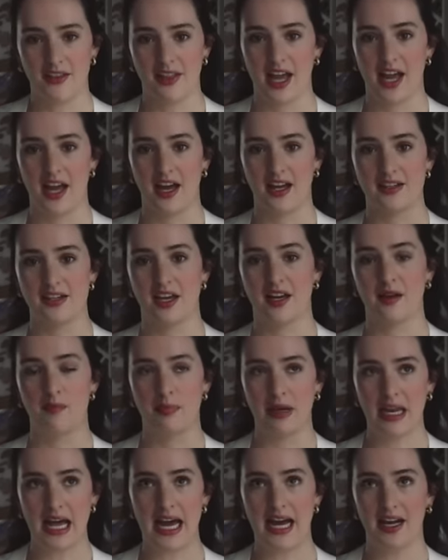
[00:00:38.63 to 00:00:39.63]
They had
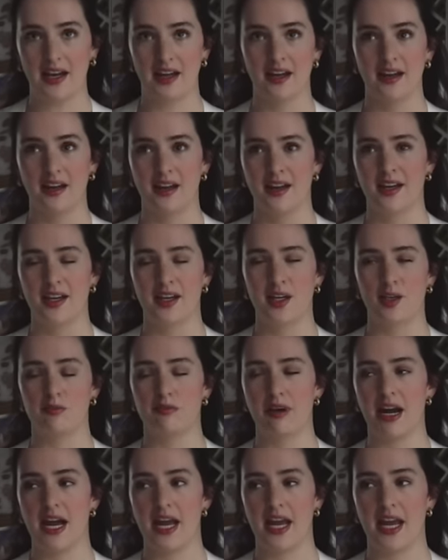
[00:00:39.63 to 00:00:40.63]
black,
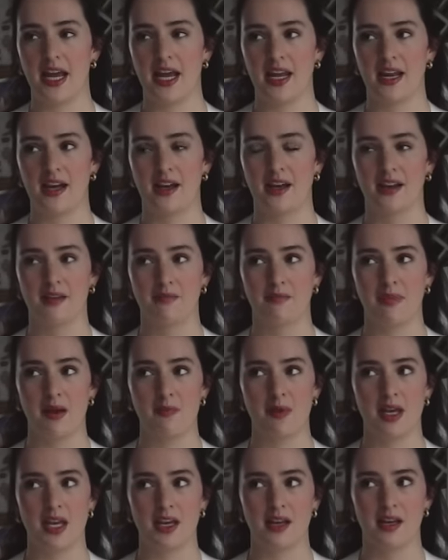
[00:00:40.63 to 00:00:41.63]
gray,
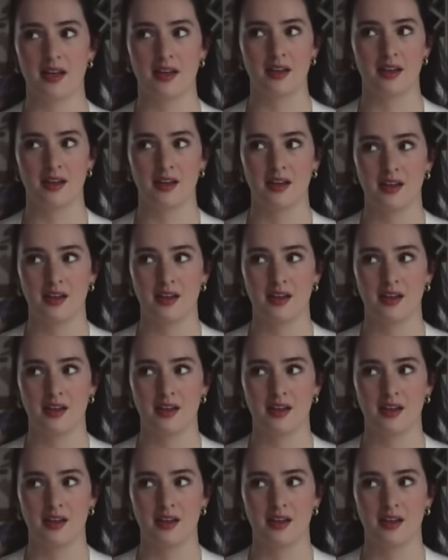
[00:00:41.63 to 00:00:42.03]
maybe